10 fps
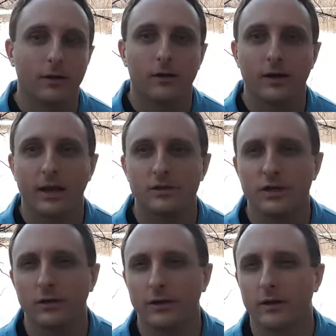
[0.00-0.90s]
or
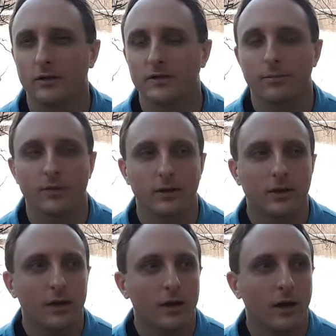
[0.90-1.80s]
Nigeria or something,
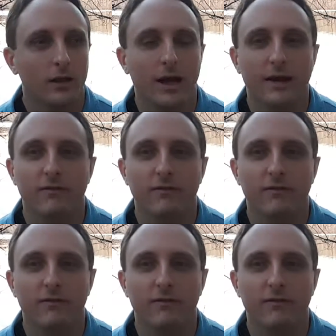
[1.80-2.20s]
a lot